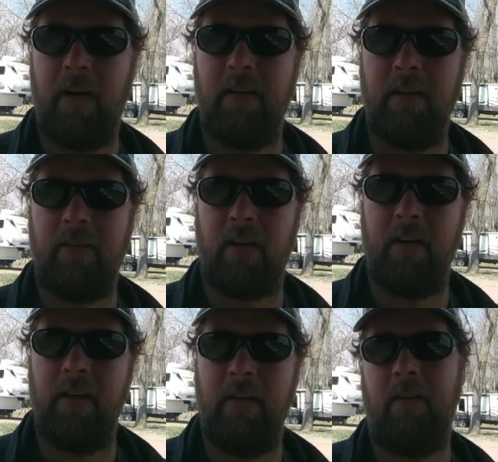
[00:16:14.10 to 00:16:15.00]
way things
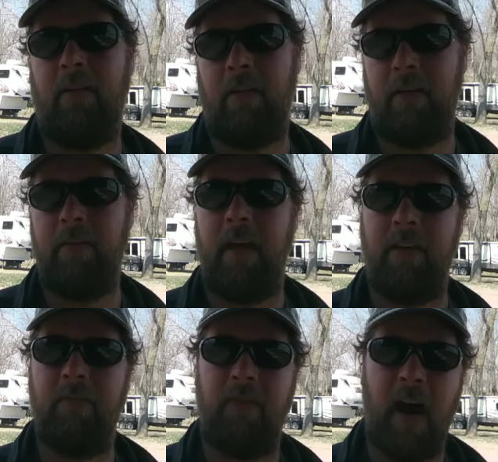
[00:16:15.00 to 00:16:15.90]
aren't, or they
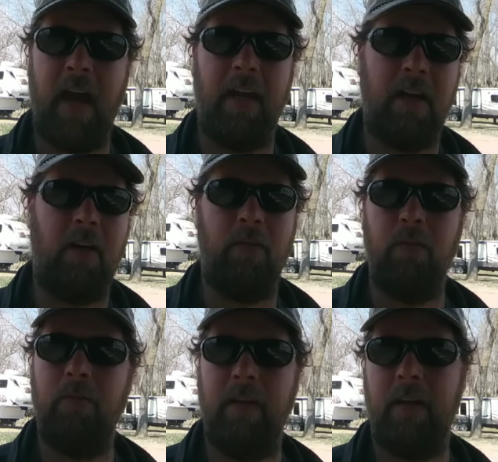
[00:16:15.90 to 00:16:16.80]
can find out
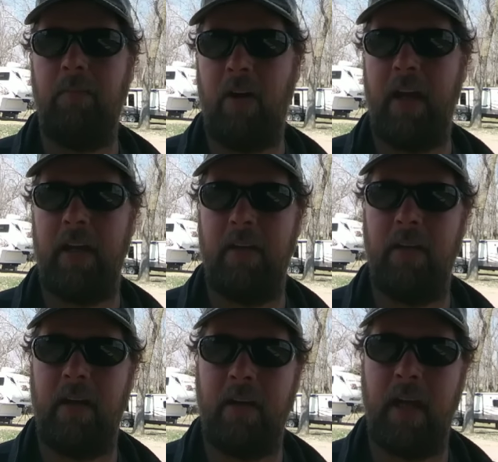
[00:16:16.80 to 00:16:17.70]
who did break into
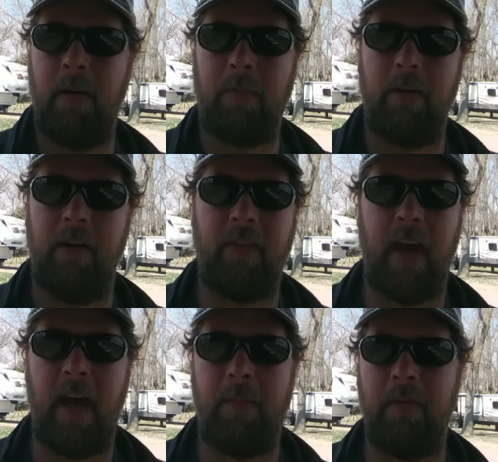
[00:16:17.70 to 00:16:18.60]
their camper if
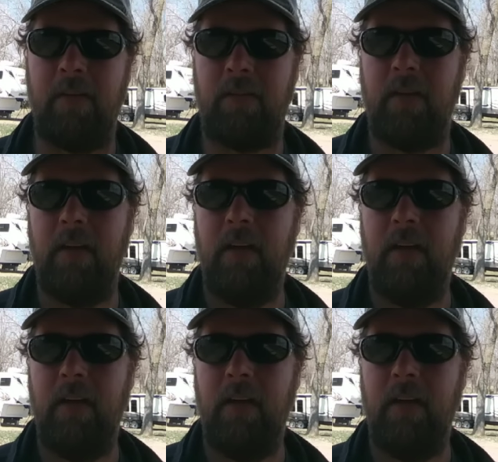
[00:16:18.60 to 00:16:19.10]
that happens.